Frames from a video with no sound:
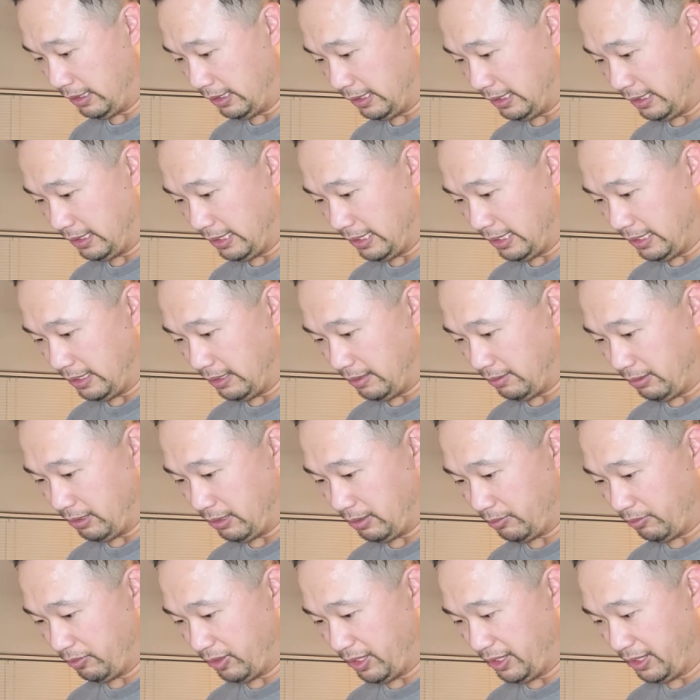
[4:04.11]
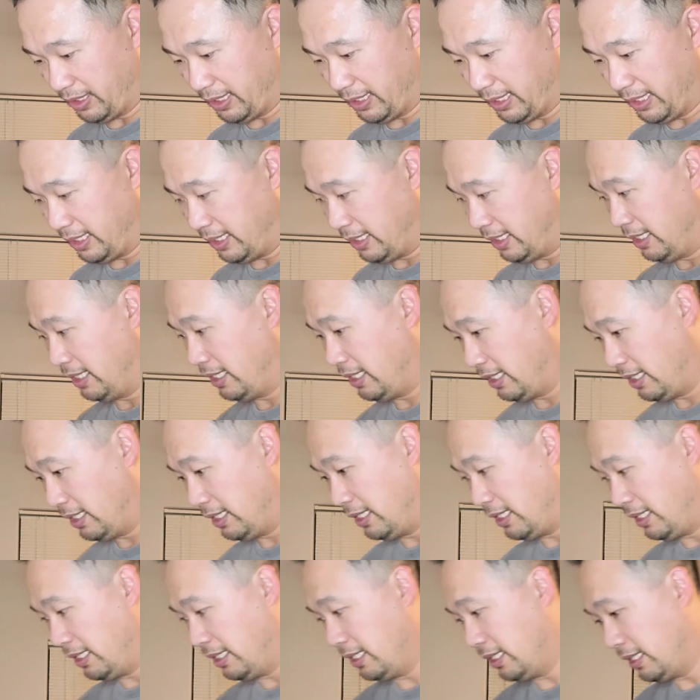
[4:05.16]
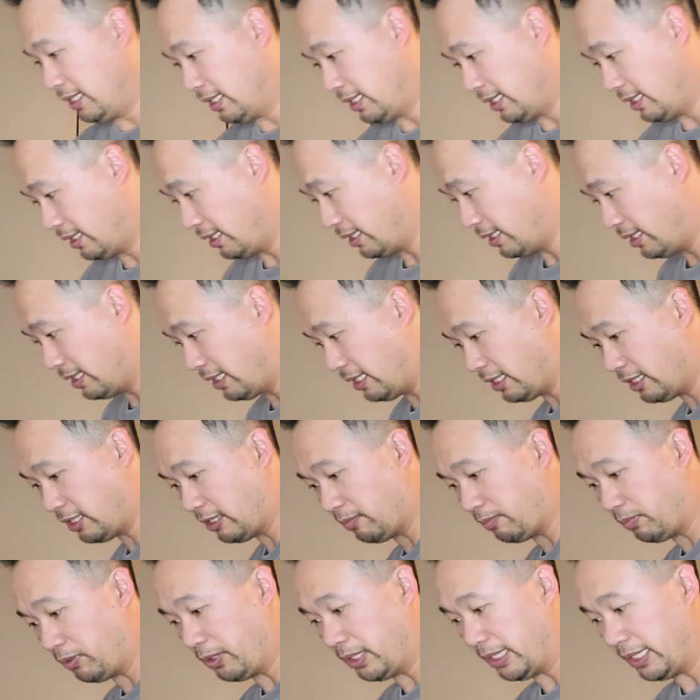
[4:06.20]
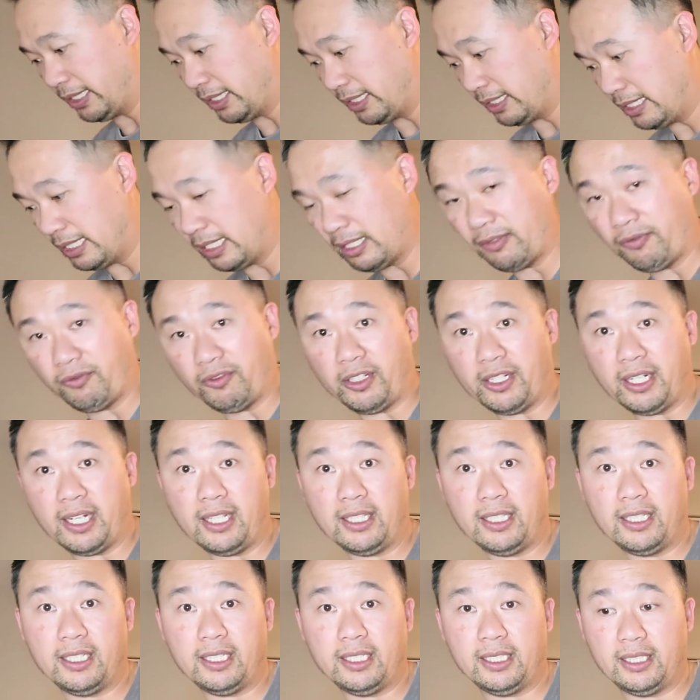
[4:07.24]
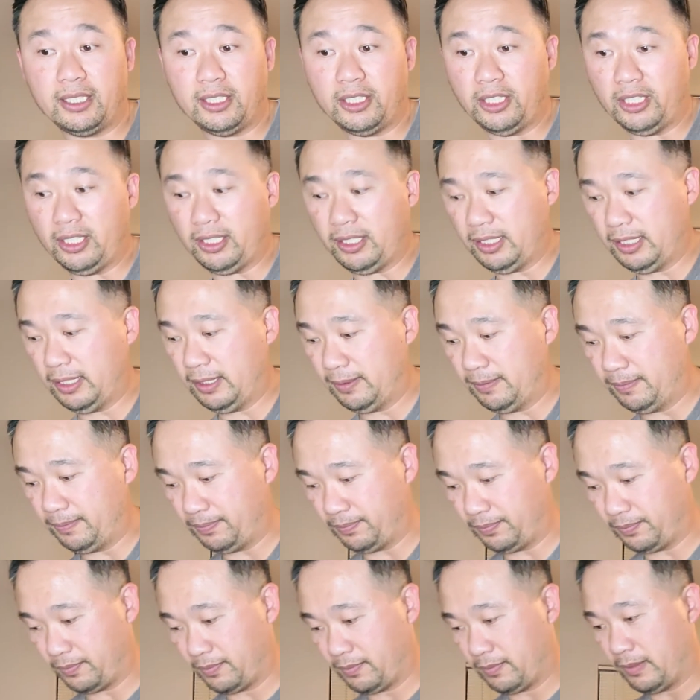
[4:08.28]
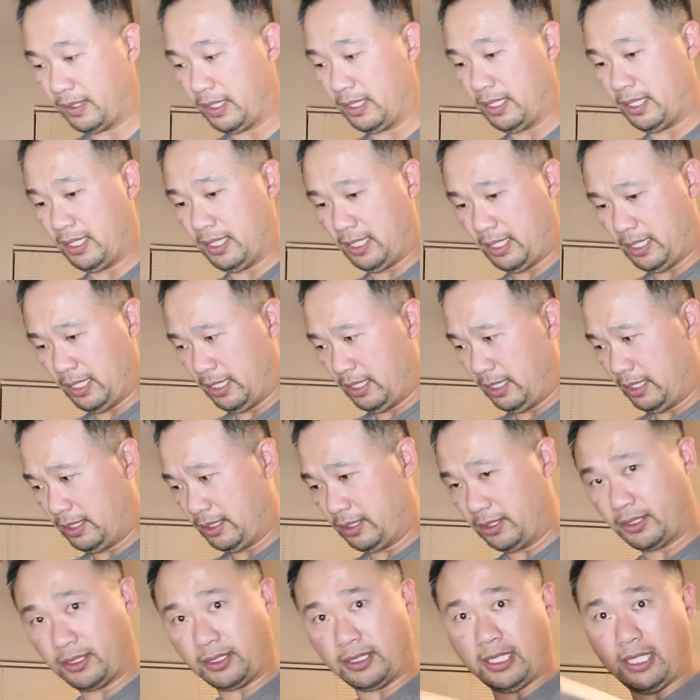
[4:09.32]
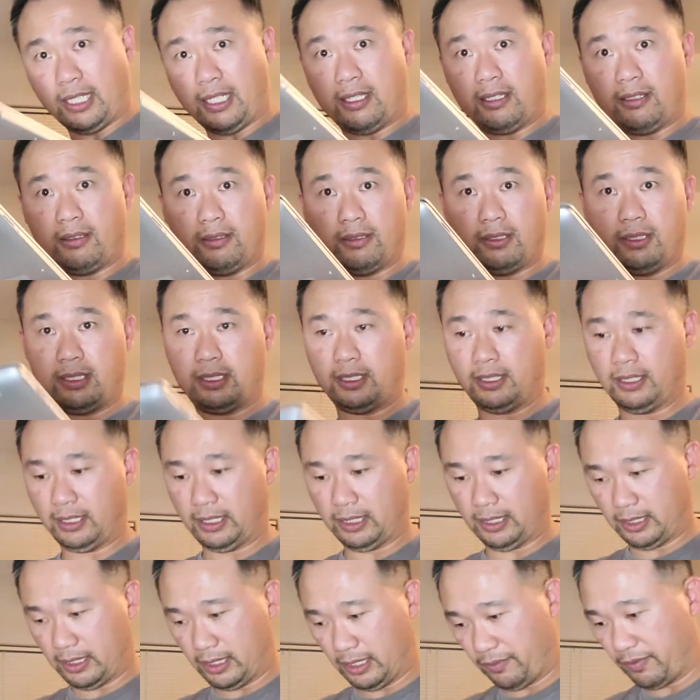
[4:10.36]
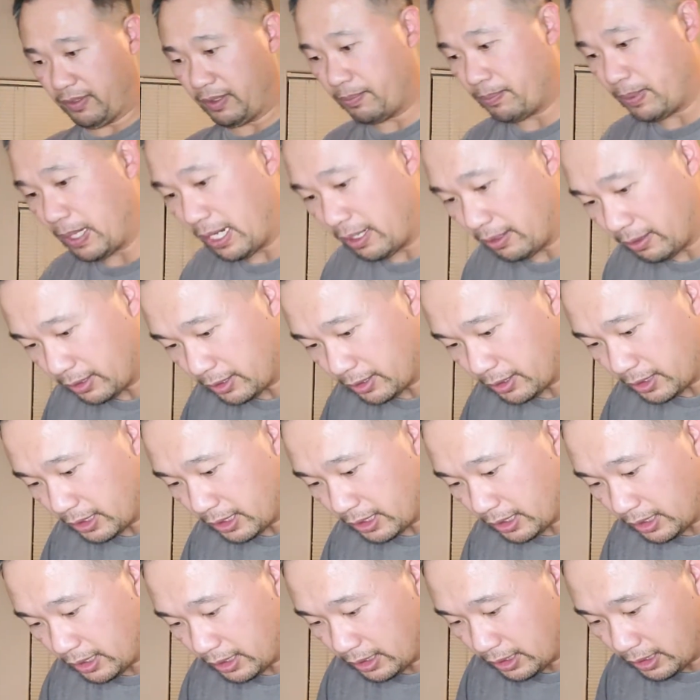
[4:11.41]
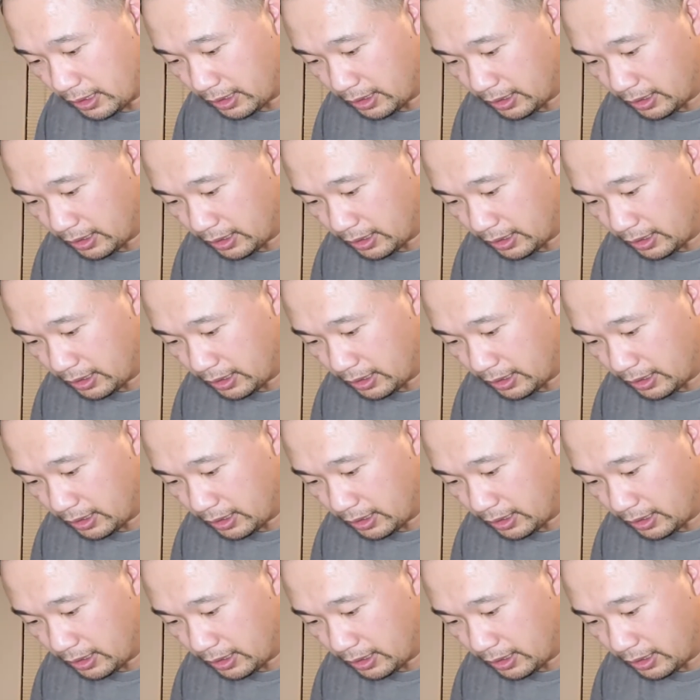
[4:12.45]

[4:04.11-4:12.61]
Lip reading: I said, it was very disappointing for how long it took. So, let's see if it powers on.